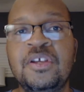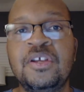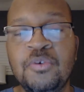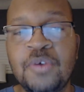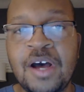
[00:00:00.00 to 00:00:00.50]

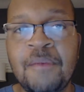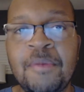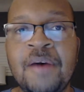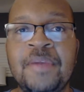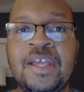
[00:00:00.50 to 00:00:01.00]
you come
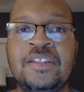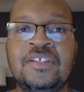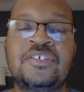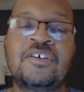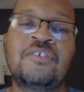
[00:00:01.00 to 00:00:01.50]
up in the
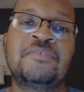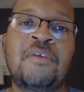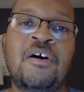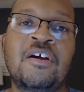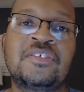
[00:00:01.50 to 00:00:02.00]
search
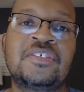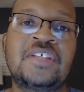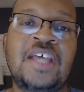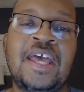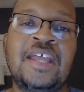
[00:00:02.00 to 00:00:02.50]
bars
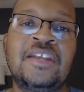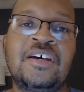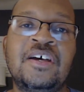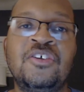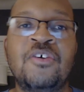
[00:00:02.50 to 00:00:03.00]
and
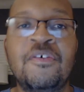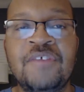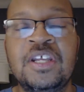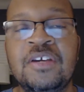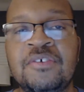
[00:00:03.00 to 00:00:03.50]
your
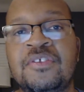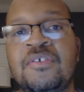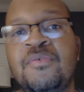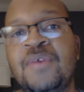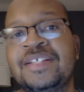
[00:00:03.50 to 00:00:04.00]
videos are
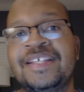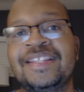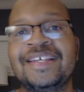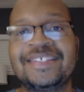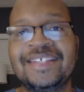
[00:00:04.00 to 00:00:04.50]
the ones that
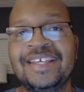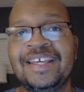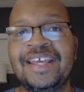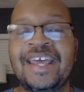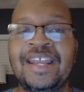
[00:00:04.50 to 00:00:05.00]
they
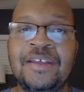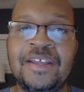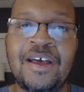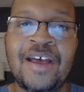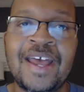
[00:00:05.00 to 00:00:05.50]
see, and
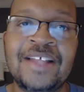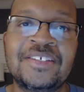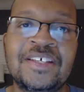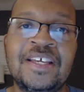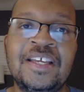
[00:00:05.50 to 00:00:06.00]
it
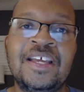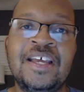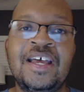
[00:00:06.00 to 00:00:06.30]
adds a